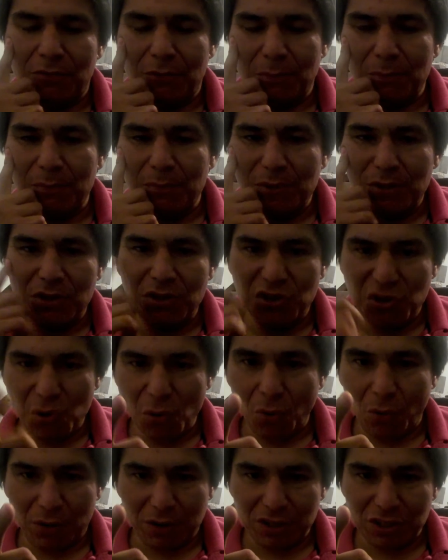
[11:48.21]
from
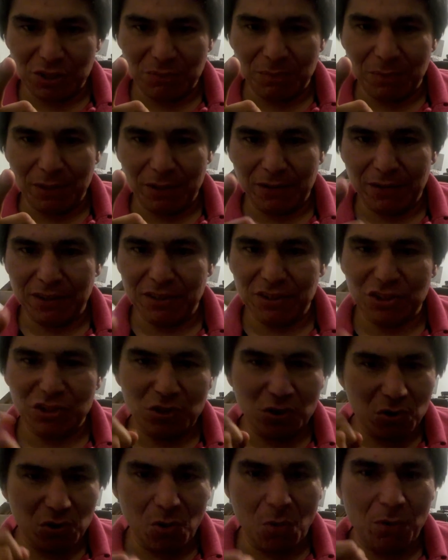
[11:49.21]
your experience
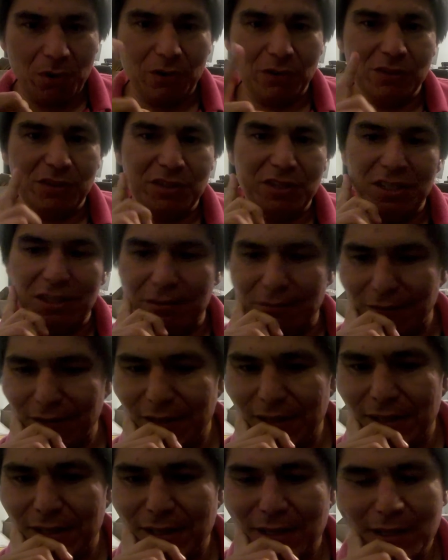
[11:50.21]
going on
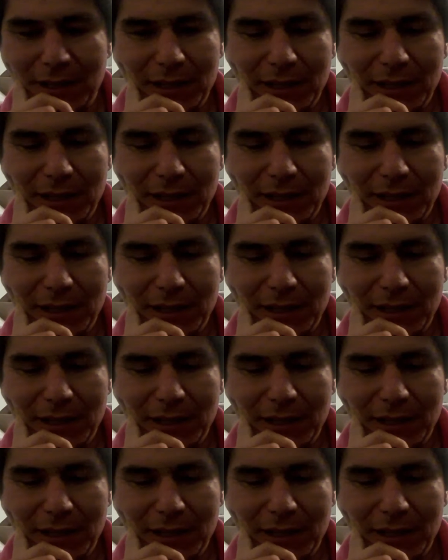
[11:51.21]
TV.